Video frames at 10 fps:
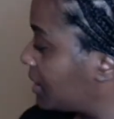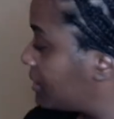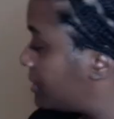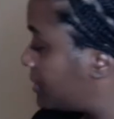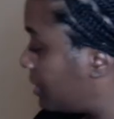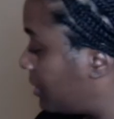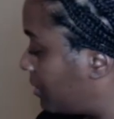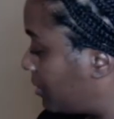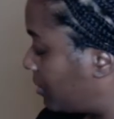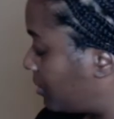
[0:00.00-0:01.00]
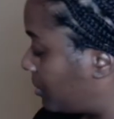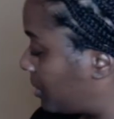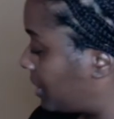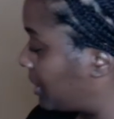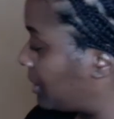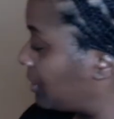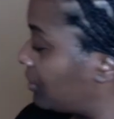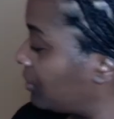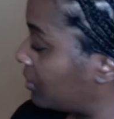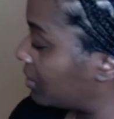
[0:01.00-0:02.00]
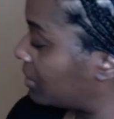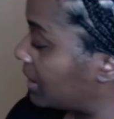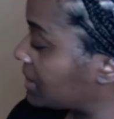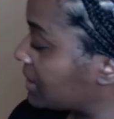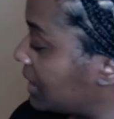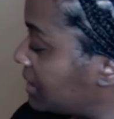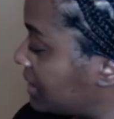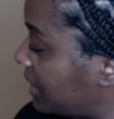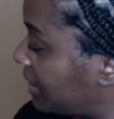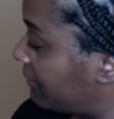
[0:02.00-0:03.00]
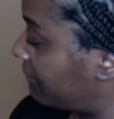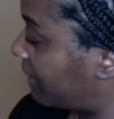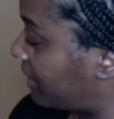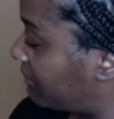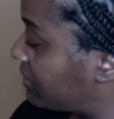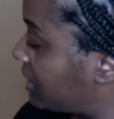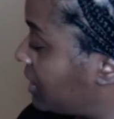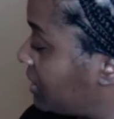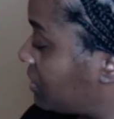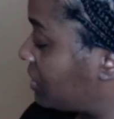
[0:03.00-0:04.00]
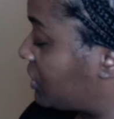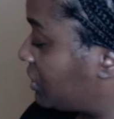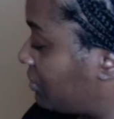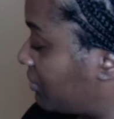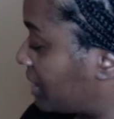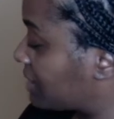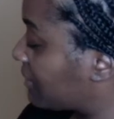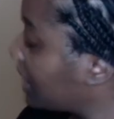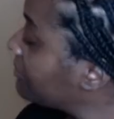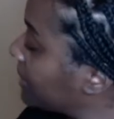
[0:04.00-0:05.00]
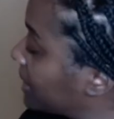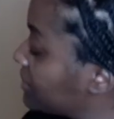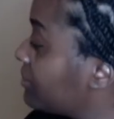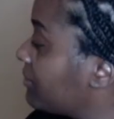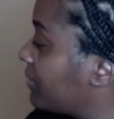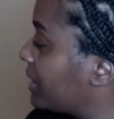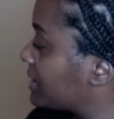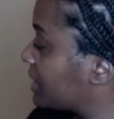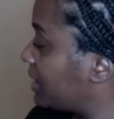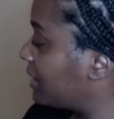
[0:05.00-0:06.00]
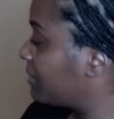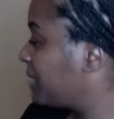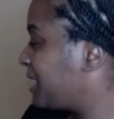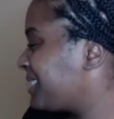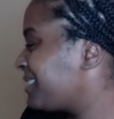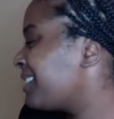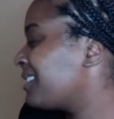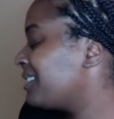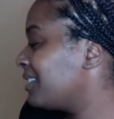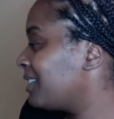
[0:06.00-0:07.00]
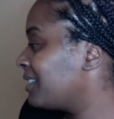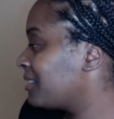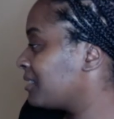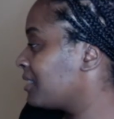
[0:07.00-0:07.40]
So it's gonna take faith to enter this new phase of life because you're afraid it's gonna hurt, but it's not gonna hurt.